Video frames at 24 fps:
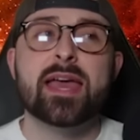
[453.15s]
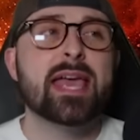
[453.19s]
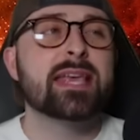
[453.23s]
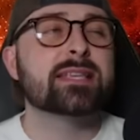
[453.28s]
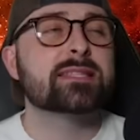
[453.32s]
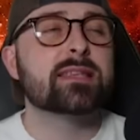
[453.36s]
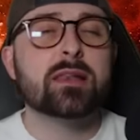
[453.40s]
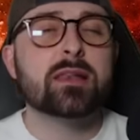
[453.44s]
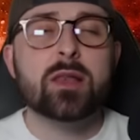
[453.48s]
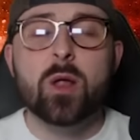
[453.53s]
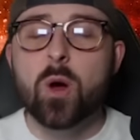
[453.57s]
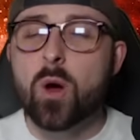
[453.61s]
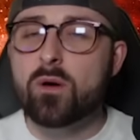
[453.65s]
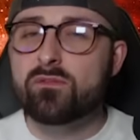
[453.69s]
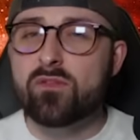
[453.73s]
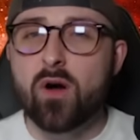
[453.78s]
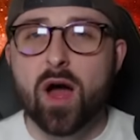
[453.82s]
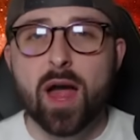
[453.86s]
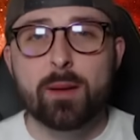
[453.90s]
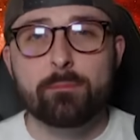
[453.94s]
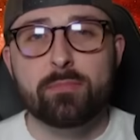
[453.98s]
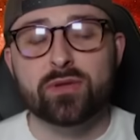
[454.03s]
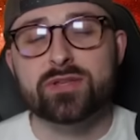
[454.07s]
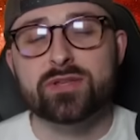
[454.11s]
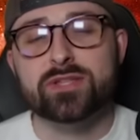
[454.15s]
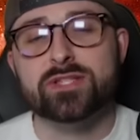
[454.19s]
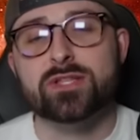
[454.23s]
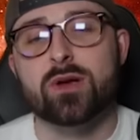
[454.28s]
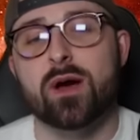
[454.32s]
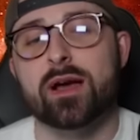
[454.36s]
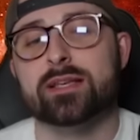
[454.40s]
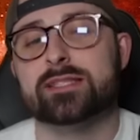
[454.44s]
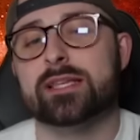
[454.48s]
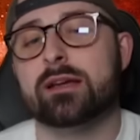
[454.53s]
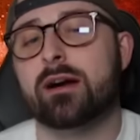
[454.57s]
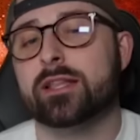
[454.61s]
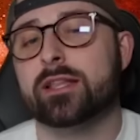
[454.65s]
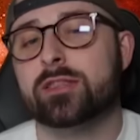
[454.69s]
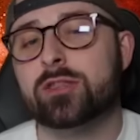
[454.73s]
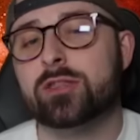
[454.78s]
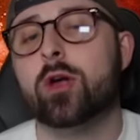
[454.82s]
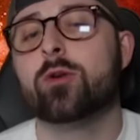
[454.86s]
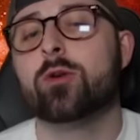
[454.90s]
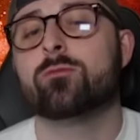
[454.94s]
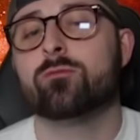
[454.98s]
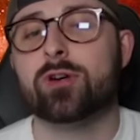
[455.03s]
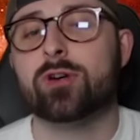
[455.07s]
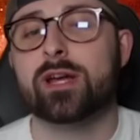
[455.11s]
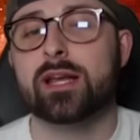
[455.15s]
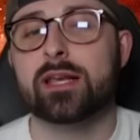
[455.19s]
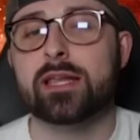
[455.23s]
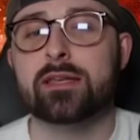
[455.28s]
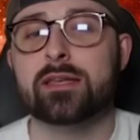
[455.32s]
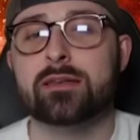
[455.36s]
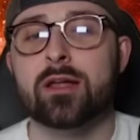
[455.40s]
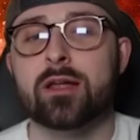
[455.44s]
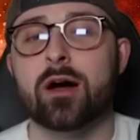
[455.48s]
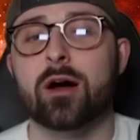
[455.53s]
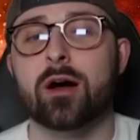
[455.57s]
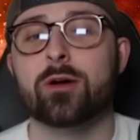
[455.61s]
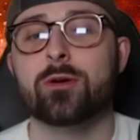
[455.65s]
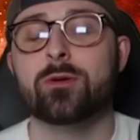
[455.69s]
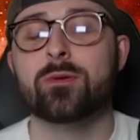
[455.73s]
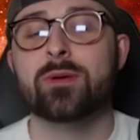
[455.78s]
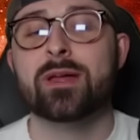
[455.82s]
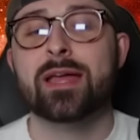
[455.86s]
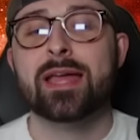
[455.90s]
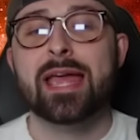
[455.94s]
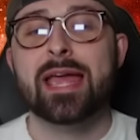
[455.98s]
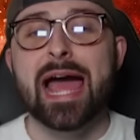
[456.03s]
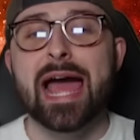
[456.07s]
It's a lot of hypothesizing. I don't really know.